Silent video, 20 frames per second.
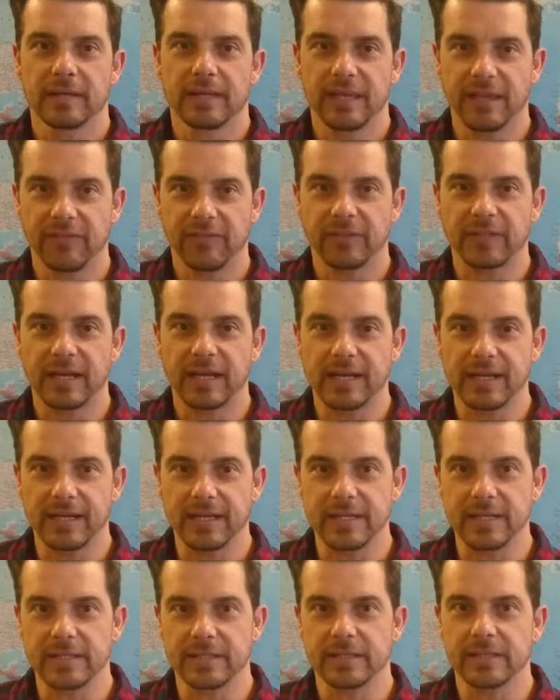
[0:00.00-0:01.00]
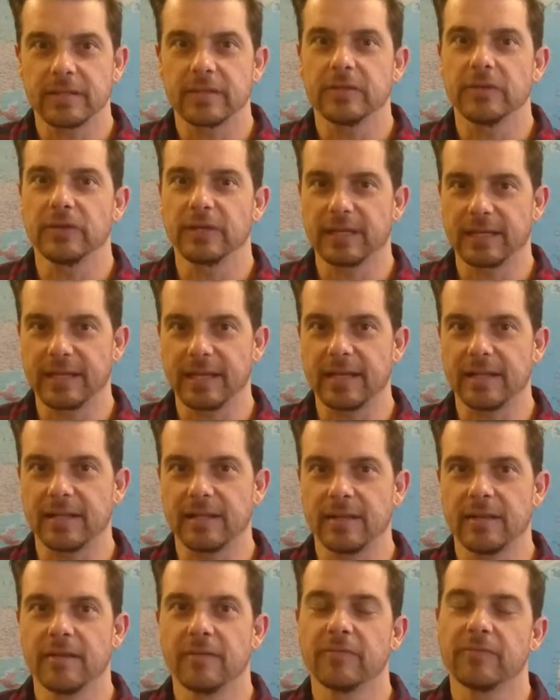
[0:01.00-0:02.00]
gift ideas you can get
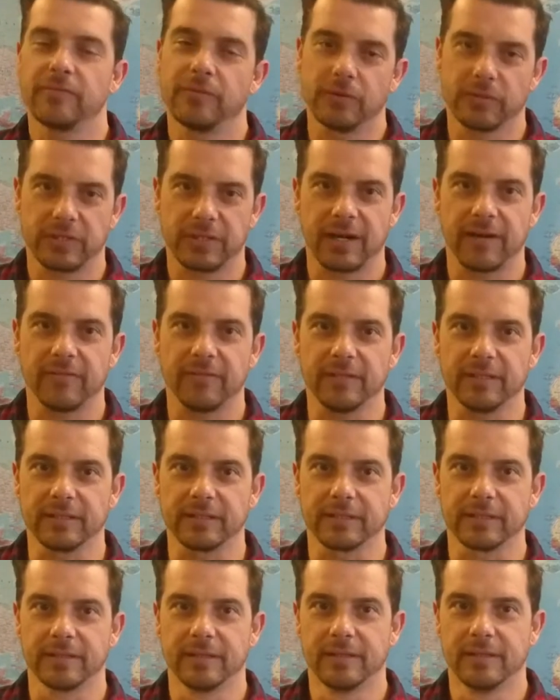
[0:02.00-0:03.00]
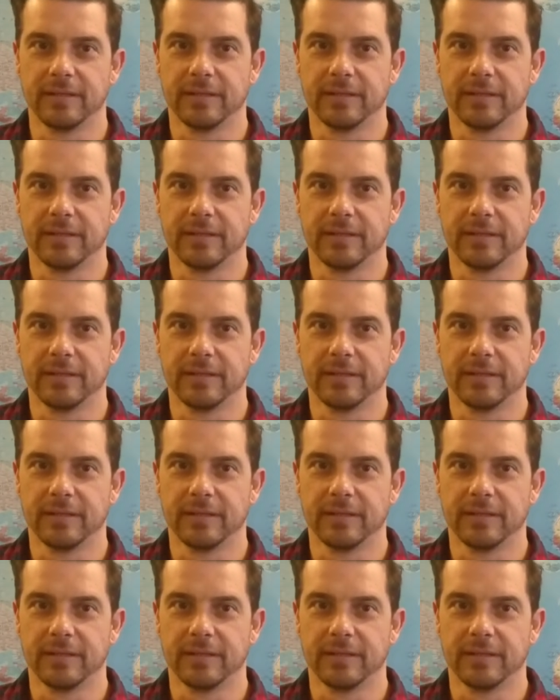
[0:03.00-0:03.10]
for travelers.